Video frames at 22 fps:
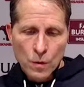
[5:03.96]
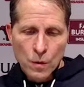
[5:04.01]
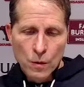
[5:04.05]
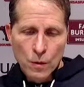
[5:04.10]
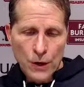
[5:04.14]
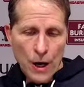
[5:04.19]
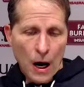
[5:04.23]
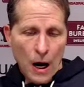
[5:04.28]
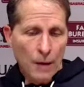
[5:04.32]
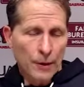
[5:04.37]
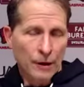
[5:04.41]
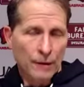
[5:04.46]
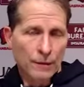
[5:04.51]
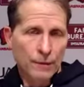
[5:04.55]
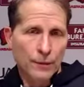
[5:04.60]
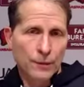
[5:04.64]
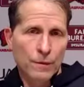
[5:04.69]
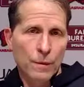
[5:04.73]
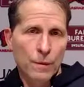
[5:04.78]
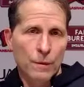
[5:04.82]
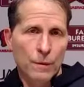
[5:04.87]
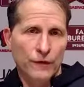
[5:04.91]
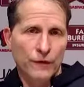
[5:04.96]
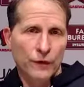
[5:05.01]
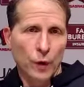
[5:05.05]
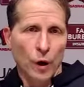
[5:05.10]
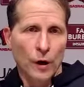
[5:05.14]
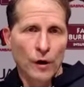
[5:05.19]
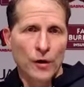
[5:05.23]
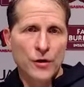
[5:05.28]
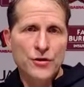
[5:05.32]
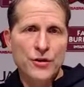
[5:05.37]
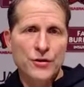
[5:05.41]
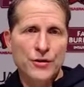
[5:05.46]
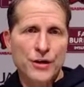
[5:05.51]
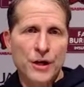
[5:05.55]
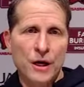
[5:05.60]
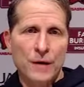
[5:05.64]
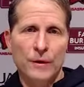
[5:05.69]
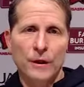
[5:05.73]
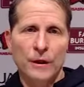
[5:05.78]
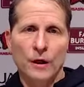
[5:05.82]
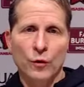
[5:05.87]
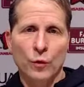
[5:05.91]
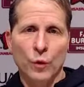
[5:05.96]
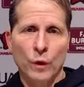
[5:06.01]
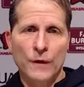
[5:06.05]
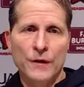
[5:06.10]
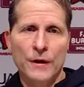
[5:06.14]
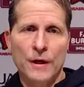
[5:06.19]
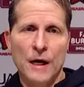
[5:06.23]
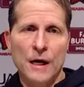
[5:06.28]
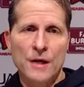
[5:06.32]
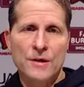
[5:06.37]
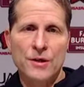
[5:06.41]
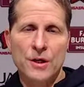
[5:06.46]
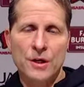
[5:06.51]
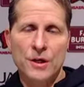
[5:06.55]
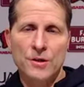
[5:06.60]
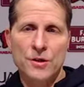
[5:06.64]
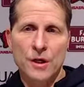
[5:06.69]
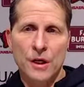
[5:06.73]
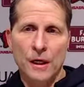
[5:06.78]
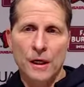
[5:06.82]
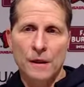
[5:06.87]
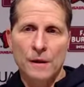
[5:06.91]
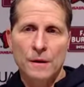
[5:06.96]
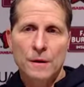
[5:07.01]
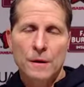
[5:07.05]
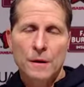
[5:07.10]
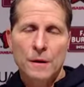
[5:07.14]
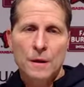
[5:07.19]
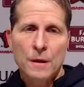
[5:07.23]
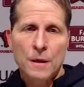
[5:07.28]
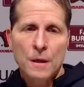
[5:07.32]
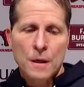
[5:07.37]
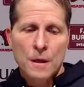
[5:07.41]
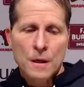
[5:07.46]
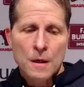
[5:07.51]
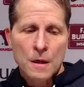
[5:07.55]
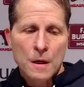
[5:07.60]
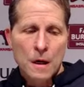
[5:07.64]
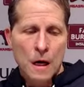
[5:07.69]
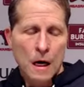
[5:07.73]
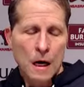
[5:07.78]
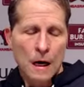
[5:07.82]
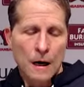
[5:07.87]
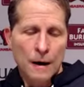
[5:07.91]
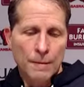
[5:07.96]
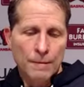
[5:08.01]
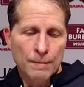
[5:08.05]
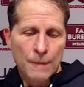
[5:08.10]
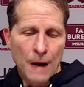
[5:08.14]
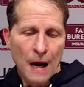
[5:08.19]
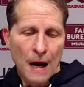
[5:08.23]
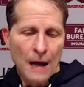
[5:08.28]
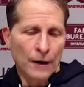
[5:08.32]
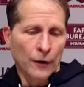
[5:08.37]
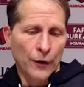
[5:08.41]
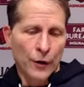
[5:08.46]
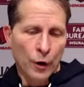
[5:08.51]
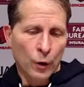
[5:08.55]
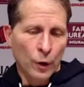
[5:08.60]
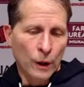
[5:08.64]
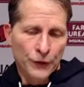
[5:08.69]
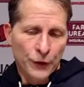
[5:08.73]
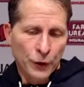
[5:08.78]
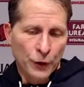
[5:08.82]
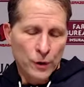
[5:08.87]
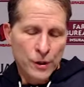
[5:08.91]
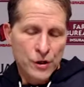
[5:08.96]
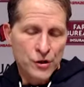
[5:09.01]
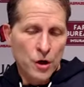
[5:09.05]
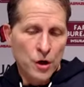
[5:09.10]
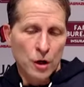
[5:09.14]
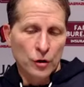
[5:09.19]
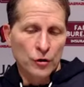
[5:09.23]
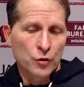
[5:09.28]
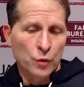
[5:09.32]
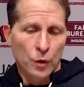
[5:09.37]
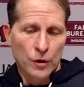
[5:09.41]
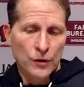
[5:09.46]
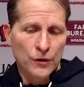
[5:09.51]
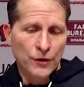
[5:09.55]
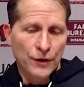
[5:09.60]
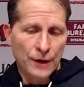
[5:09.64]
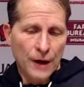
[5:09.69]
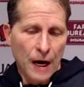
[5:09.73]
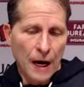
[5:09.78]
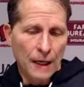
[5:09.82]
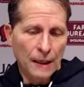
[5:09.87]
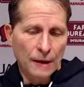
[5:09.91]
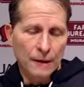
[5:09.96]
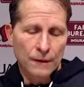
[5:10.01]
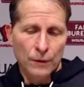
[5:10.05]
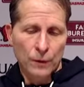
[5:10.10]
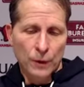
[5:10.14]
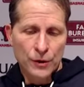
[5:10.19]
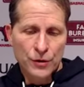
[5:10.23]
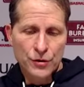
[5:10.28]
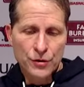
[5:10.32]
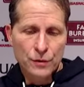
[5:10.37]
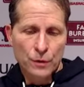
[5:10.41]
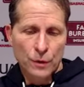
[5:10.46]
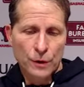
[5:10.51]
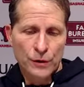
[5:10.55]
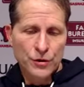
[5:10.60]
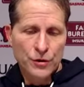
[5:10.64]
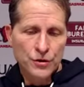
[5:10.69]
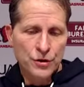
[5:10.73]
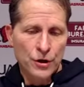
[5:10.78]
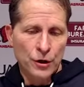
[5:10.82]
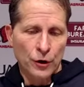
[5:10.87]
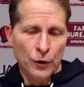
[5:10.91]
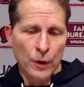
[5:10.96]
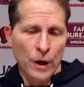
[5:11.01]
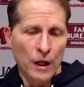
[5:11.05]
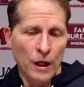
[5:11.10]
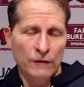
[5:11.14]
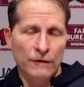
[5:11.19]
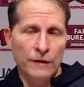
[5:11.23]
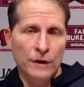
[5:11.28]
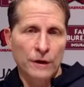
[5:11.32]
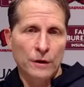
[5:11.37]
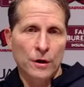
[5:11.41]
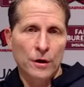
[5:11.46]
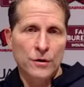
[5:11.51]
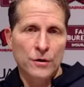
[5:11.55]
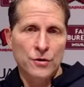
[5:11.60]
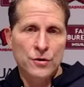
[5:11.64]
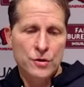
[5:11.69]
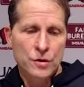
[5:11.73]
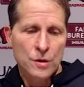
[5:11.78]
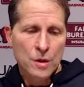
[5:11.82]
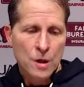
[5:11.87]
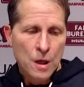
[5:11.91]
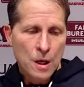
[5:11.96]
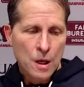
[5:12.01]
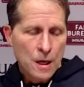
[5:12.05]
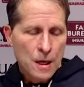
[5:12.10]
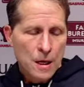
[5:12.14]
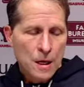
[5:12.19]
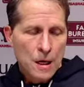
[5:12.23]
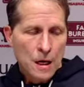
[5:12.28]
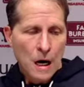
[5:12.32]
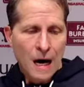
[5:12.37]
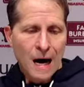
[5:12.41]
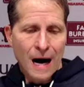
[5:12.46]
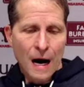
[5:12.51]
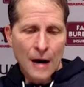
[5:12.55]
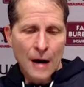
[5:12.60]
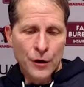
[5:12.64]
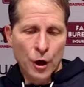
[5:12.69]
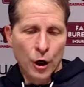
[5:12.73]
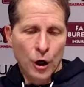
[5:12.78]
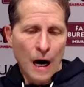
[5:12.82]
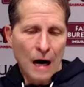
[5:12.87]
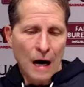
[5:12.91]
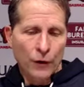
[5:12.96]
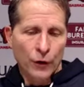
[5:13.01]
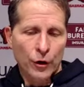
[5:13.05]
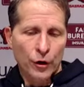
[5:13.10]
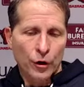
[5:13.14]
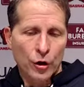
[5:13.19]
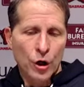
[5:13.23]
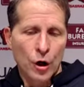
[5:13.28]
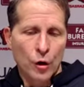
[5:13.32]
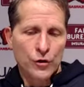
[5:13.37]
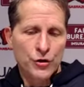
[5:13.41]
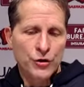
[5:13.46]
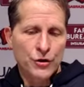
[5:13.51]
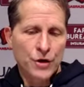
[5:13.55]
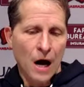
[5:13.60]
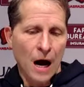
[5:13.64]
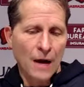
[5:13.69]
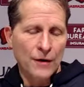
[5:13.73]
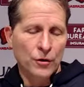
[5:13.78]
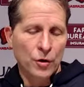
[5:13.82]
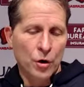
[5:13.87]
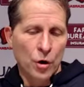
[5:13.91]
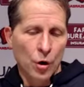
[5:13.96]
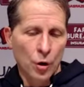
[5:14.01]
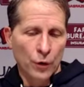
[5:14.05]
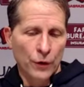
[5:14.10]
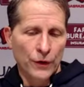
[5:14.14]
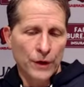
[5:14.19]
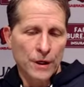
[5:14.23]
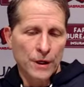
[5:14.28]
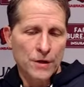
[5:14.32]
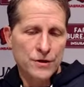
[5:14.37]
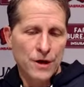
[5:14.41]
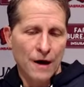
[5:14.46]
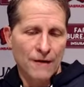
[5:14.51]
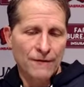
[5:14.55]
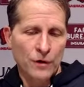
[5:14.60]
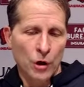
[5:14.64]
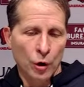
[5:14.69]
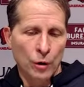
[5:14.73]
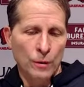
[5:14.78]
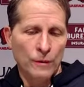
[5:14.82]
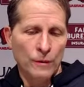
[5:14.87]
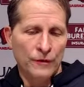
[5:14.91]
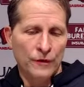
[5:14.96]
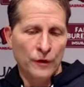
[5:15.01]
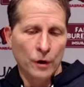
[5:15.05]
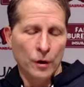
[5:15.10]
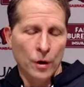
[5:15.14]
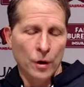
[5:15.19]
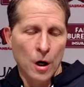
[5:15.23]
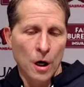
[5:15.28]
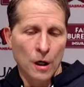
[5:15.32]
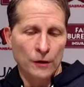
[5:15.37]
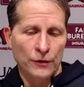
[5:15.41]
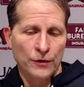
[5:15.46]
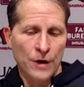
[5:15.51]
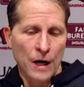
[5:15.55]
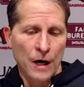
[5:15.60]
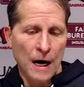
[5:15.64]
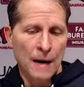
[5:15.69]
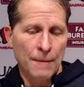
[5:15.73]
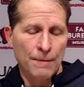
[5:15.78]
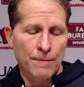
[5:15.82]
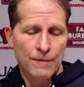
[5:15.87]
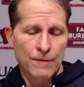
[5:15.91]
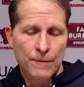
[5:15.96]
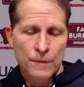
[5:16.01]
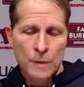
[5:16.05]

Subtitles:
Yeah, I mean, Florida's a team that can win the SEC. I don't know what the results were tonight, which is irrelevant because I know how good a coach Todd Golden is. I've known him for a long time.